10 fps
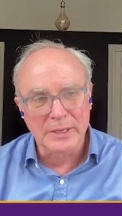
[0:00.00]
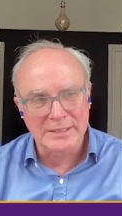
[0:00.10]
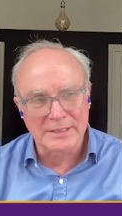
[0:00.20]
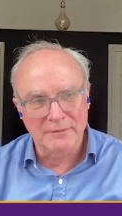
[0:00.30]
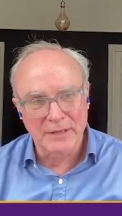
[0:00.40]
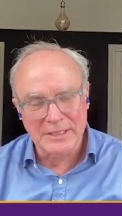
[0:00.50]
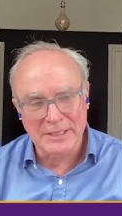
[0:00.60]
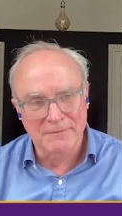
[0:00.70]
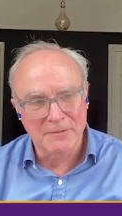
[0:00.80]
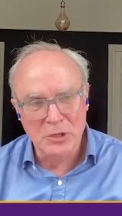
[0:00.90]
So it's a
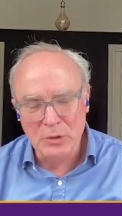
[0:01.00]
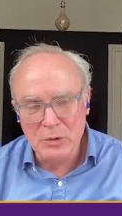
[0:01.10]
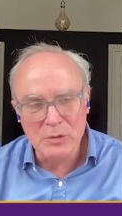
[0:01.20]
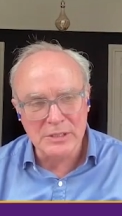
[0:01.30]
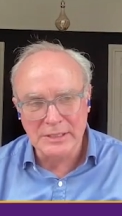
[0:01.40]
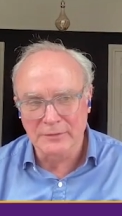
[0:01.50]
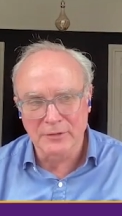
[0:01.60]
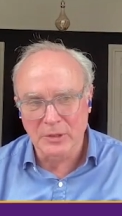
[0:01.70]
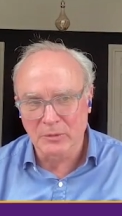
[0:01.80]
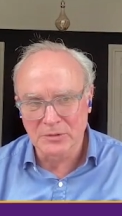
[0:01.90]
it's a hugely
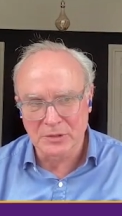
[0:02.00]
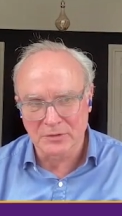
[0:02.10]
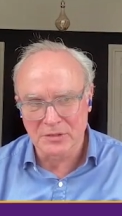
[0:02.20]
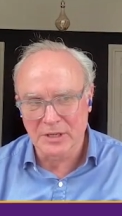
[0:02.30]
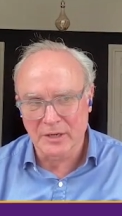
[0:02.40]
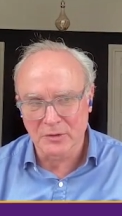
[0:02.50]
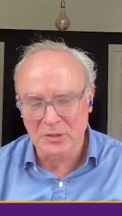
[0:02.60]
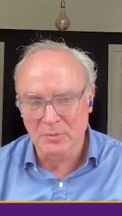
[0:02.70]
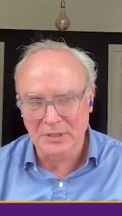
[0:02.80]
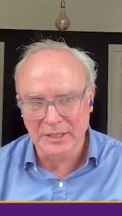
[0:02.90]
difficult sort of
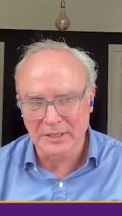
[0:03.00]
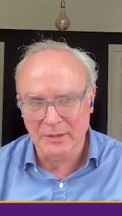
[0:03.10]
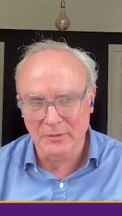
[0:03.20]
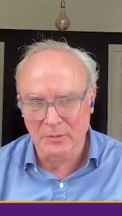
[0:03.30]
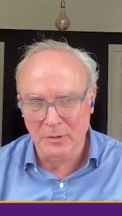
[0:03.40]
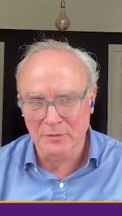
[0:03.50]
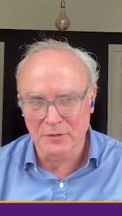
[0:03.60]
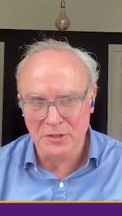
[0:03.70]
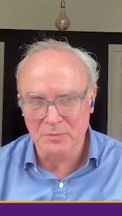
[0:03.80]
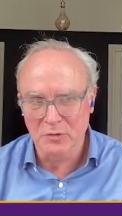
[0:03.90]
scenario to predict how
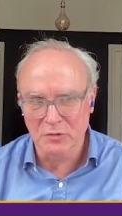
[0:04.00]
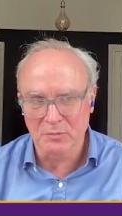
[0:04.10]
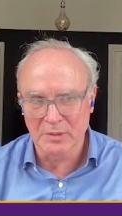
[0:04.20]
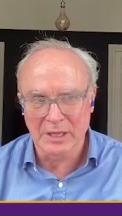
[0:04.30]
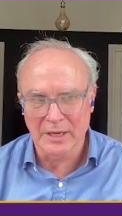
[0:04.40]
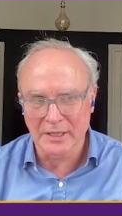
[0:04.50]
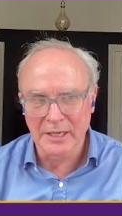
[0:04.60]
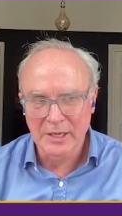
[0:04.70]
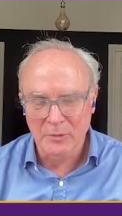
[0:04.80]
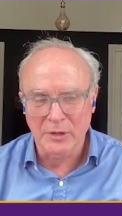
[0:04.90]
what the first moves would be
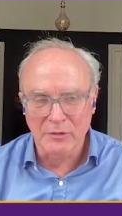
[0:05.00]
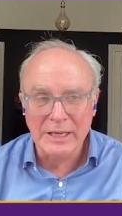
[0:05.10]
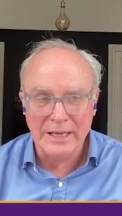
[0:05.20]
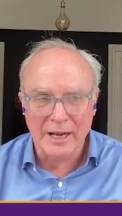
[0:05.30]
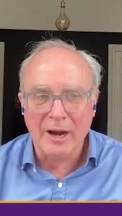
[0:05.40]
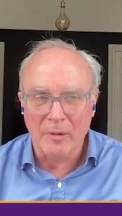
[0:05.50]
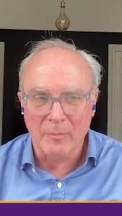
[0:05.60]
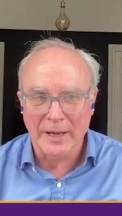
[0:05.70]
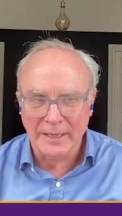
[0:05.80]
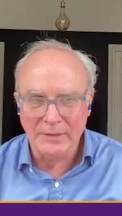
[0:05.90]
like. We really
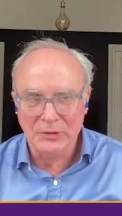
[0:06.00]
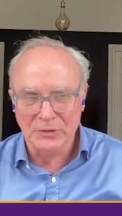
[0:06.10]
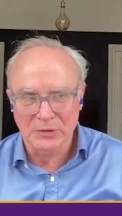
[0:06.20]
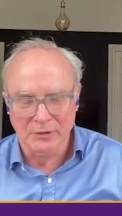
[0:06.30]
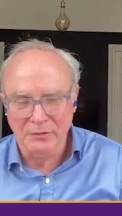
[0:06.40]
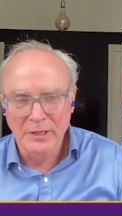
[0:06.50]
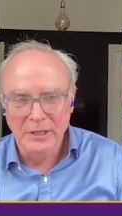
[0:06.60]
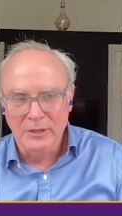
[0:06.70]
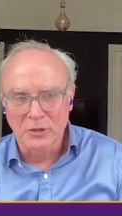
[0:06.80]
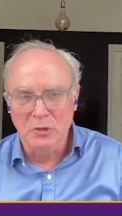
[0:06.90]
are back into sort
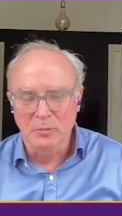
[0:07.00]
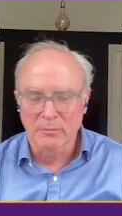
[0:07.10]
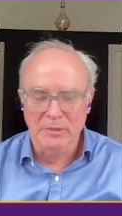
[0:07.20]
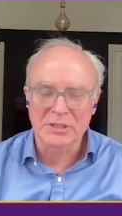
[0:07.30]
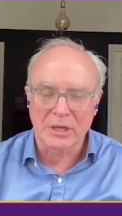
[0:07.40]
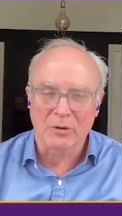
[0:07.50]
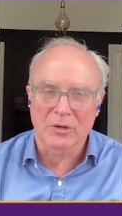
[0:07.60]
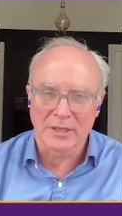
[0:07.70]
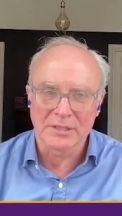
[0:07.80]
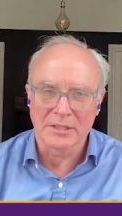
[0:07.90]
of Cuban
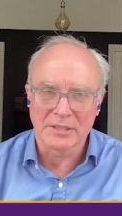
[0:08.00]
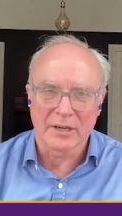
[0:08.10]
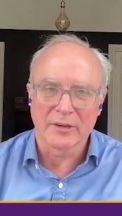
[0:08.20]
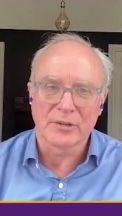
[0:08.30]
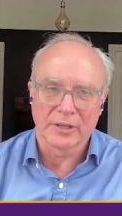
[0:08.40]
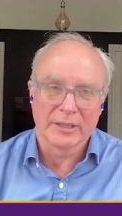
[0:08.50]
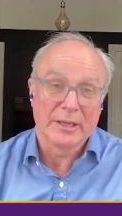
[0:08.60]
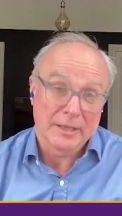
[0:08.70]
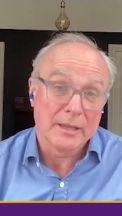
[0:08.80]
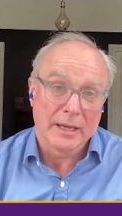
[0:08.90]
Missile Crisis
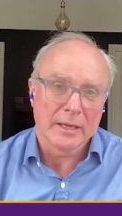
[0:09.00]
territory, I